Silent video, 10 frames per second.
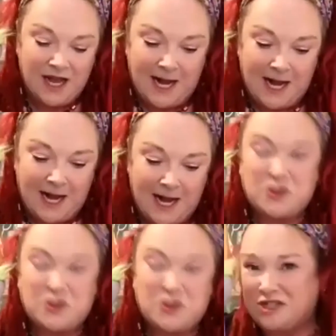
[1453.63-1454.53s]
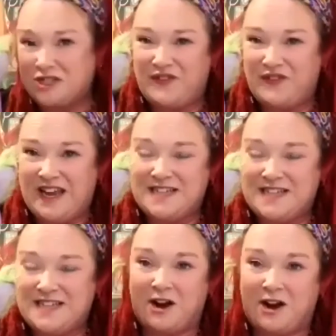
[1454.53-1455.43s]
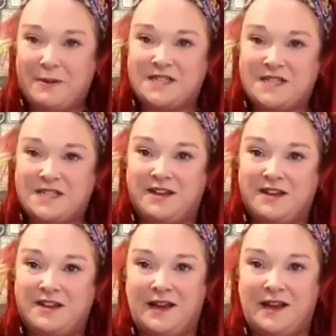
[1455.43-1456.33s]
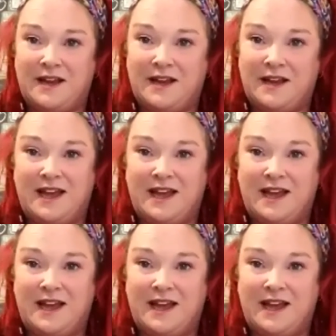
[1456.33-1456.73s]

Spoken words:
Scottish fairies are particularly